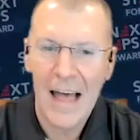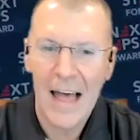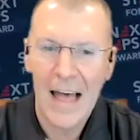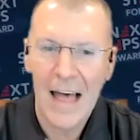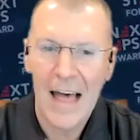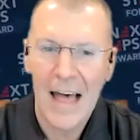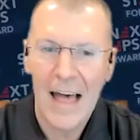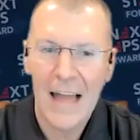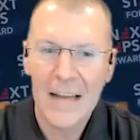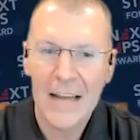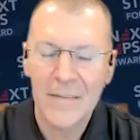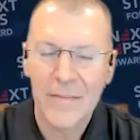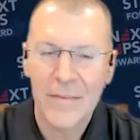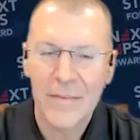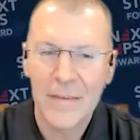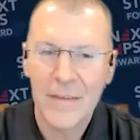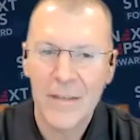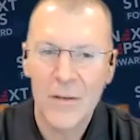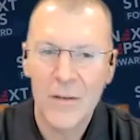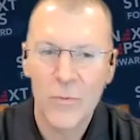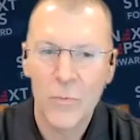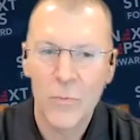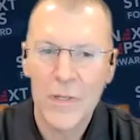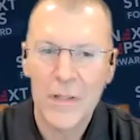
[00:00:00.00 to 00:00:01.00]
I don't
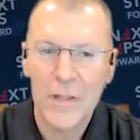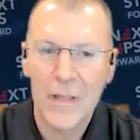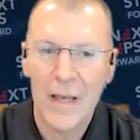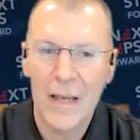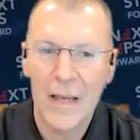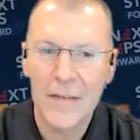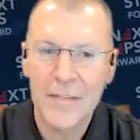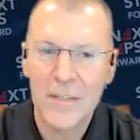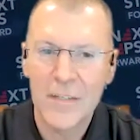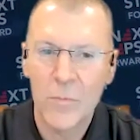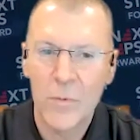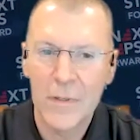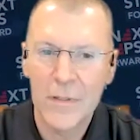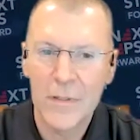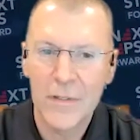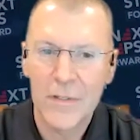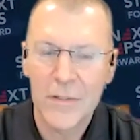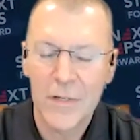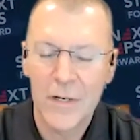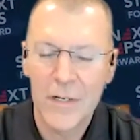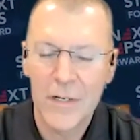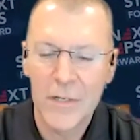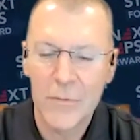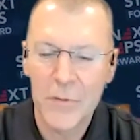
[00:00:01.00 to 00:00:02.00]
think you realized it when you
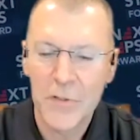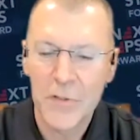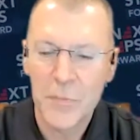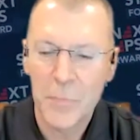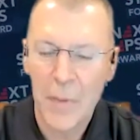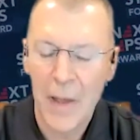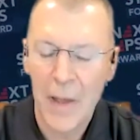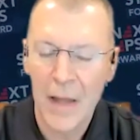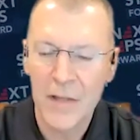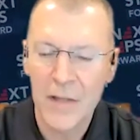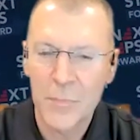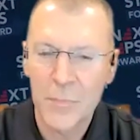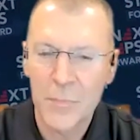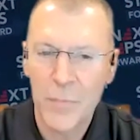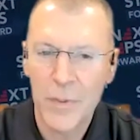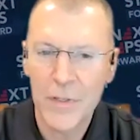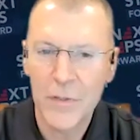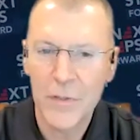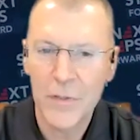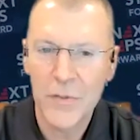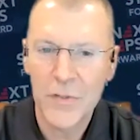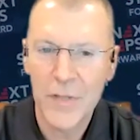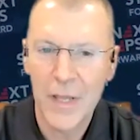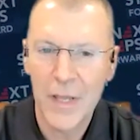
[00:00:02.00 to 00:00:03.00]
started your response, but
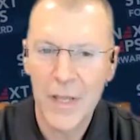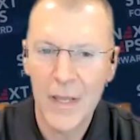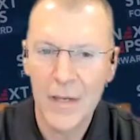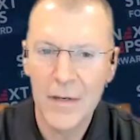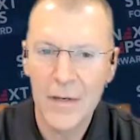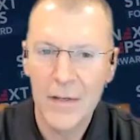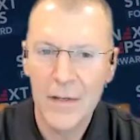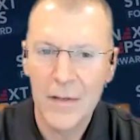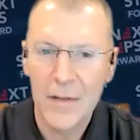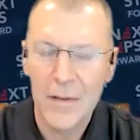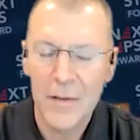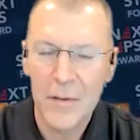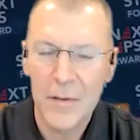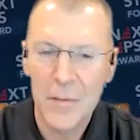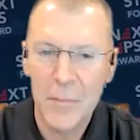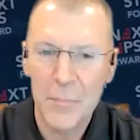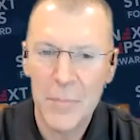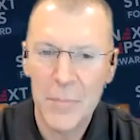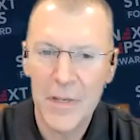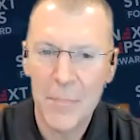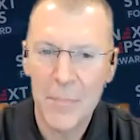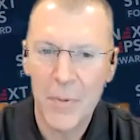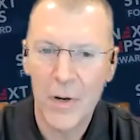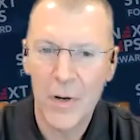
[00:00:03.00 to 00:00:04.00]
you said,
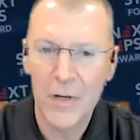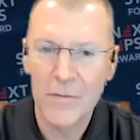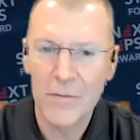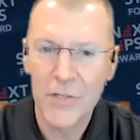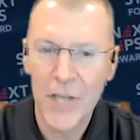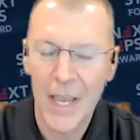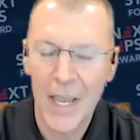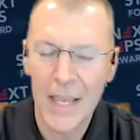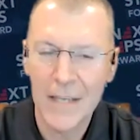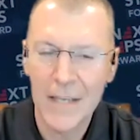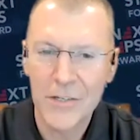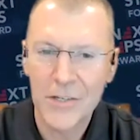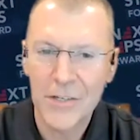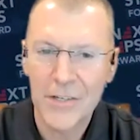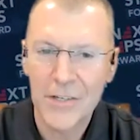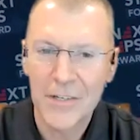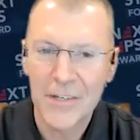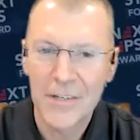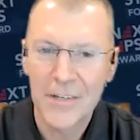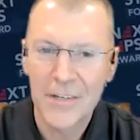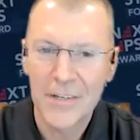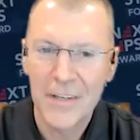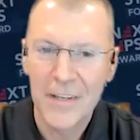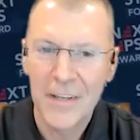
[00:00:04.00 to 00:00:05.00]
be a part of change.
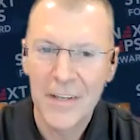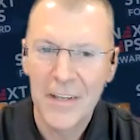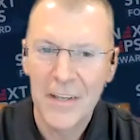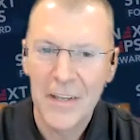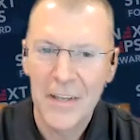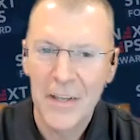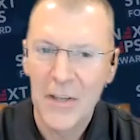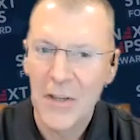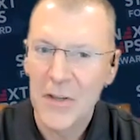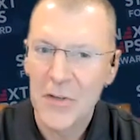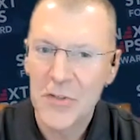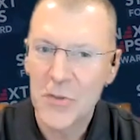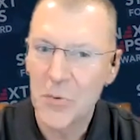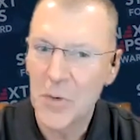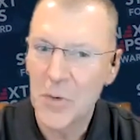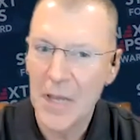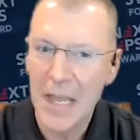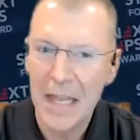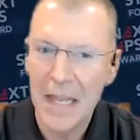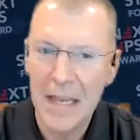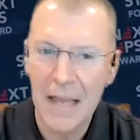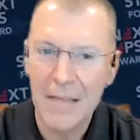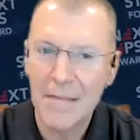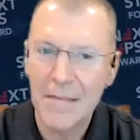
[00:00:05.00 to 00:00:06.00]
So
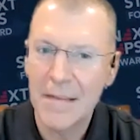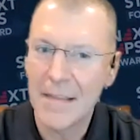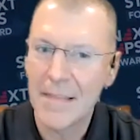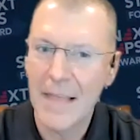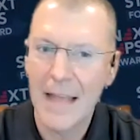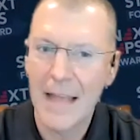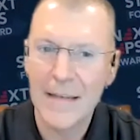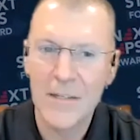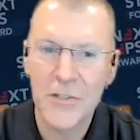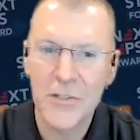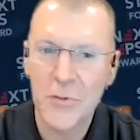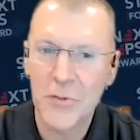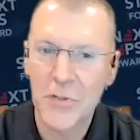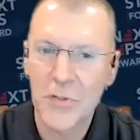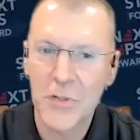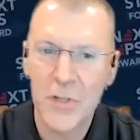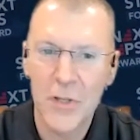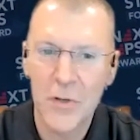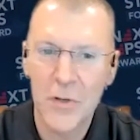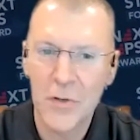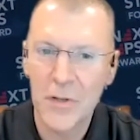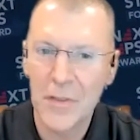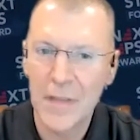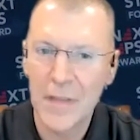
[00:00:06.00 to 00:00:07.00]
again, I think that is your
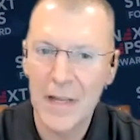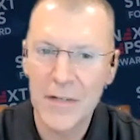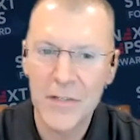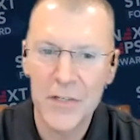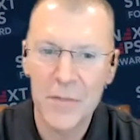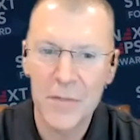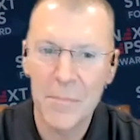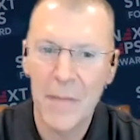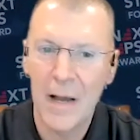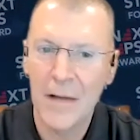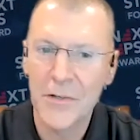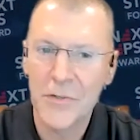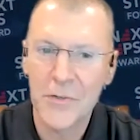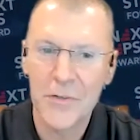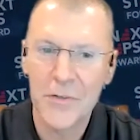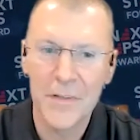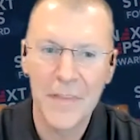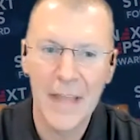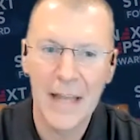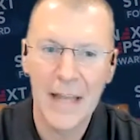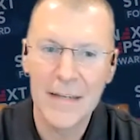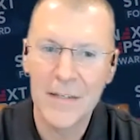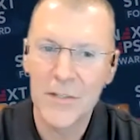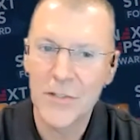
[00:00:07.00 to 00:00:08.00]
slogan, that's your mantra,
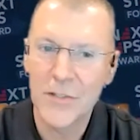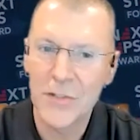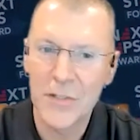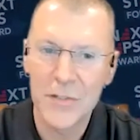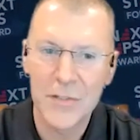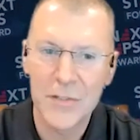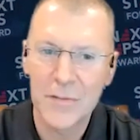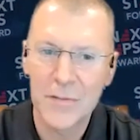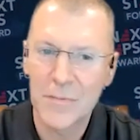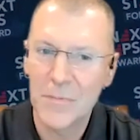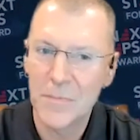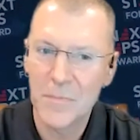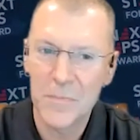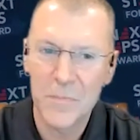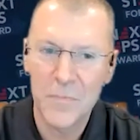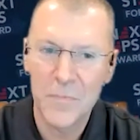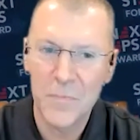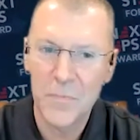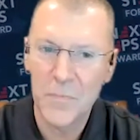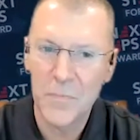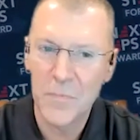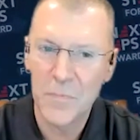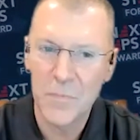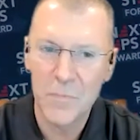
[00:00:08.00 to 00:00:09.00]
and that is just
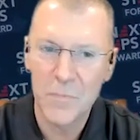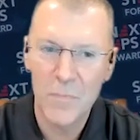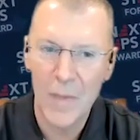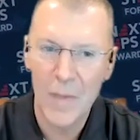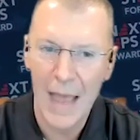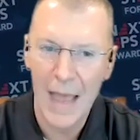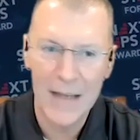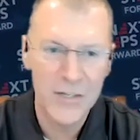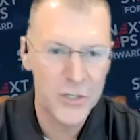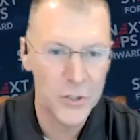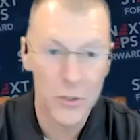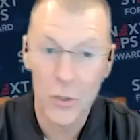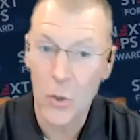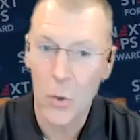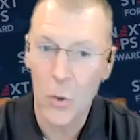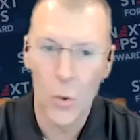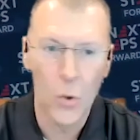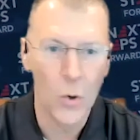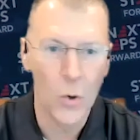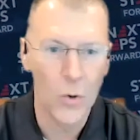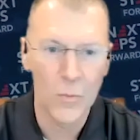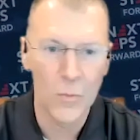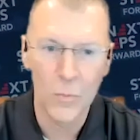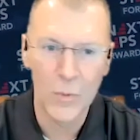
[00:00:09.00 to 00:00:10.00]
at your
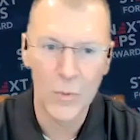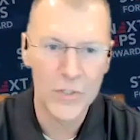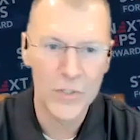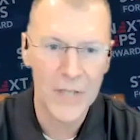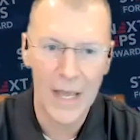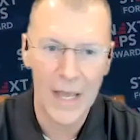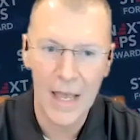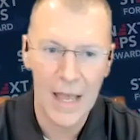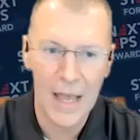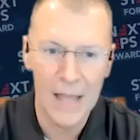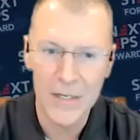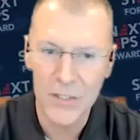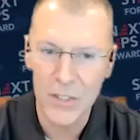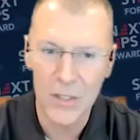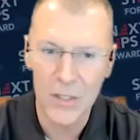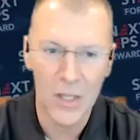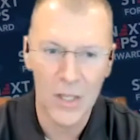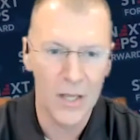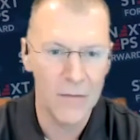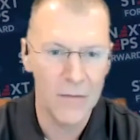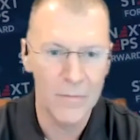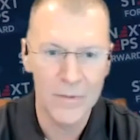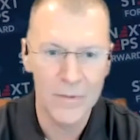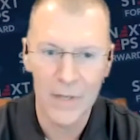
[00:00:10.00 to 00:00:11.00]
core, which I just
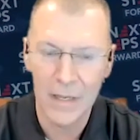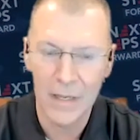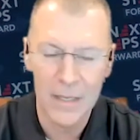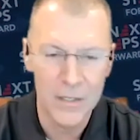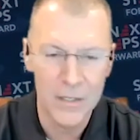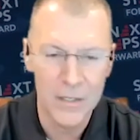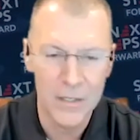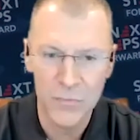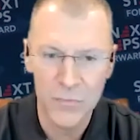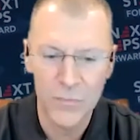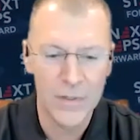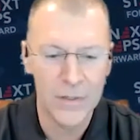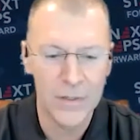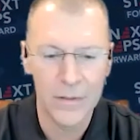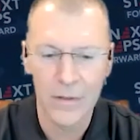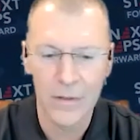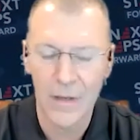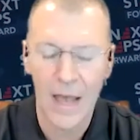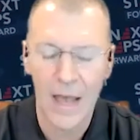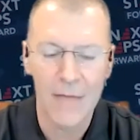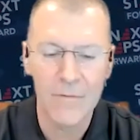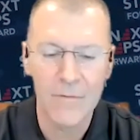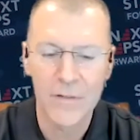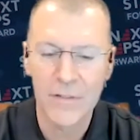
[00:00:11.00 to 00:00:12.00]
love and you can just feel in our
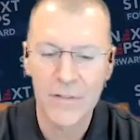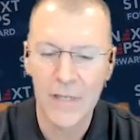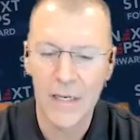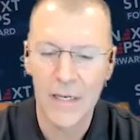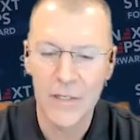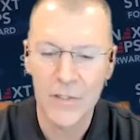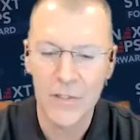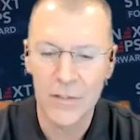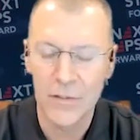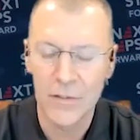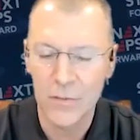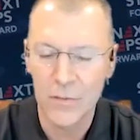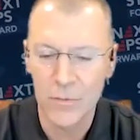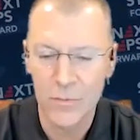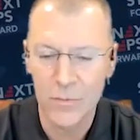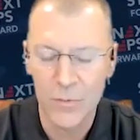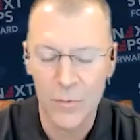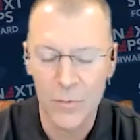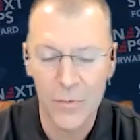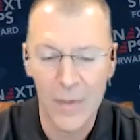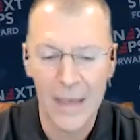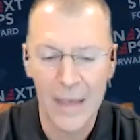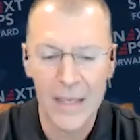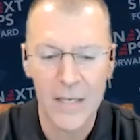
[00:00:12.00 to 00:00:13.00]
conversation. So
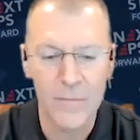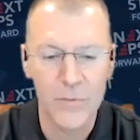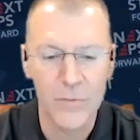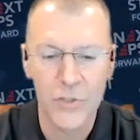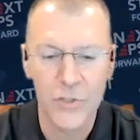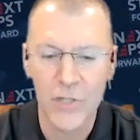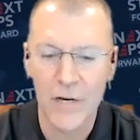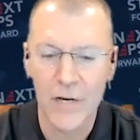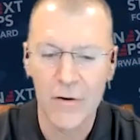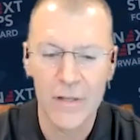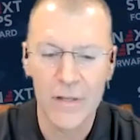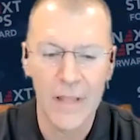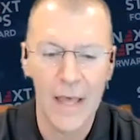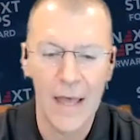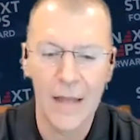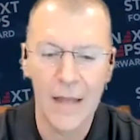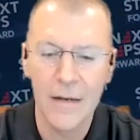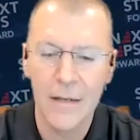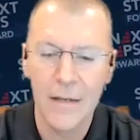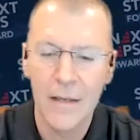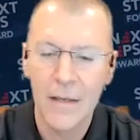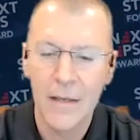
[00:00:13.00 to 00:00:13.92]
thank you for sharing that.